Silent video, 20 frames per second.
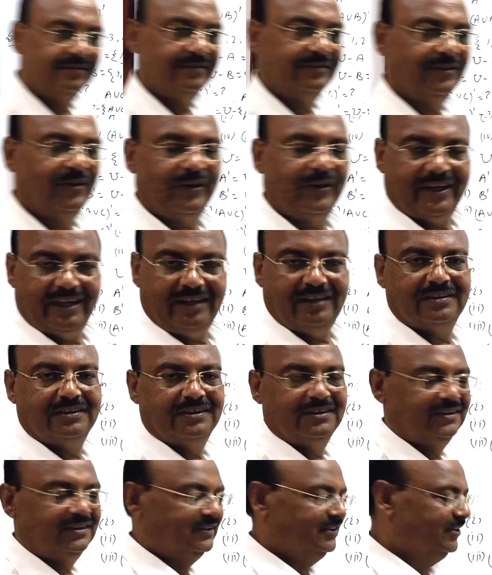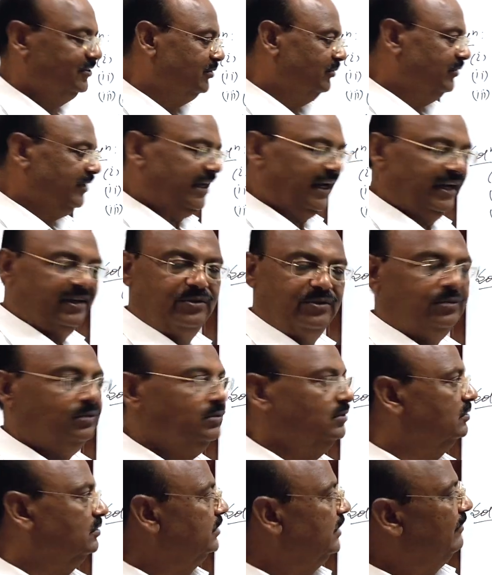Okay. So we can
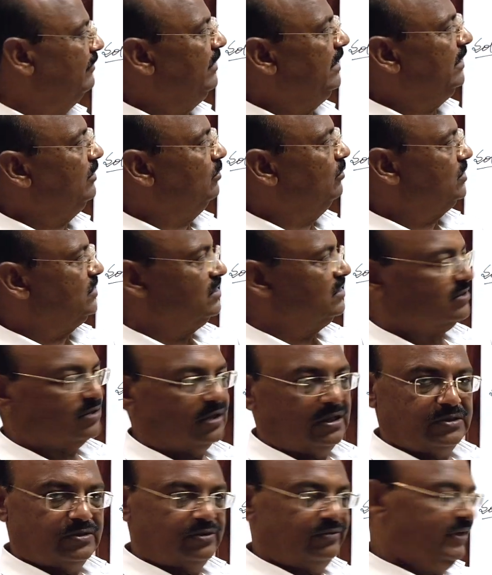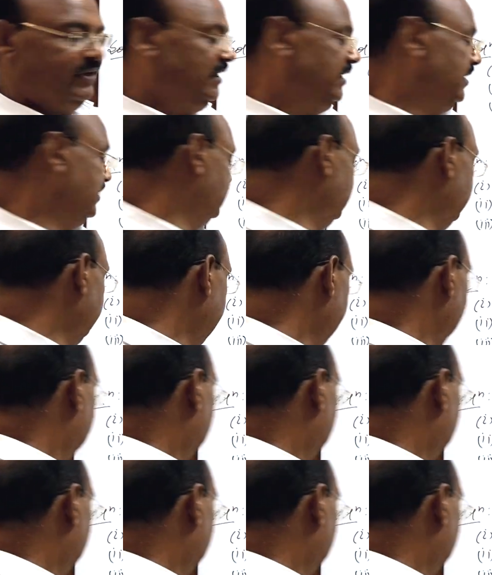do remaining questions also very easily.